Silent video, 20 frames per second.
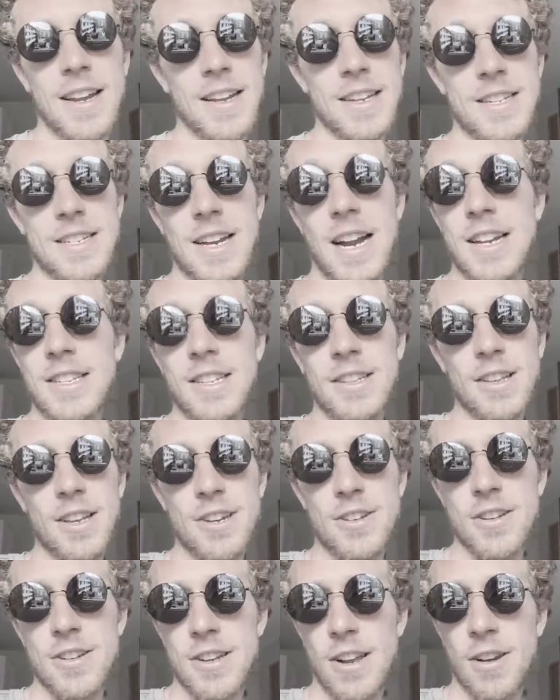It's not
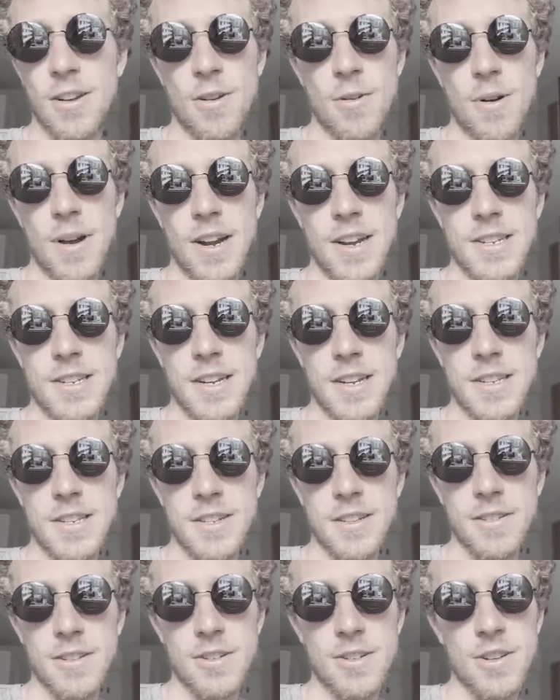delicious. I don't know why I said it's
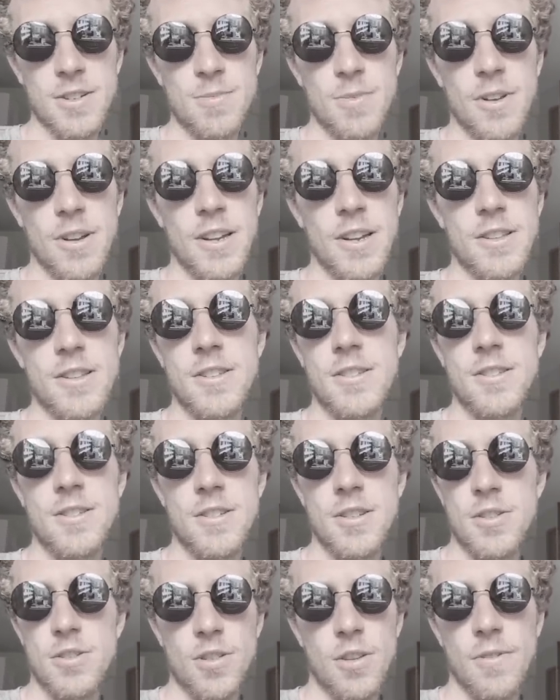delicious, but it's
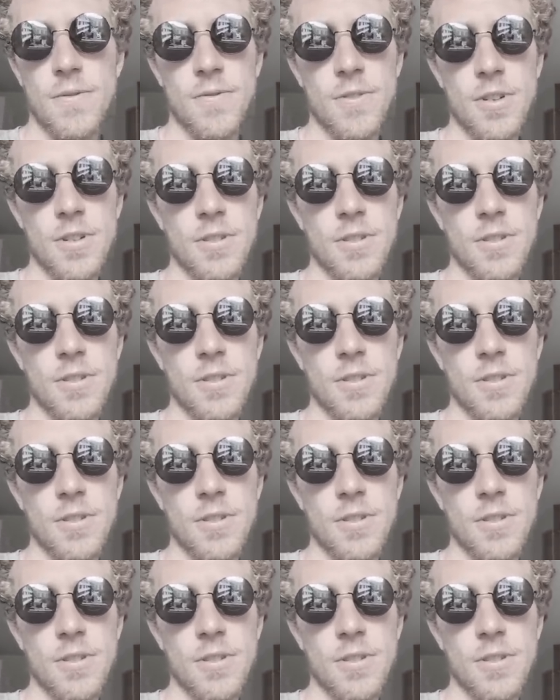just good for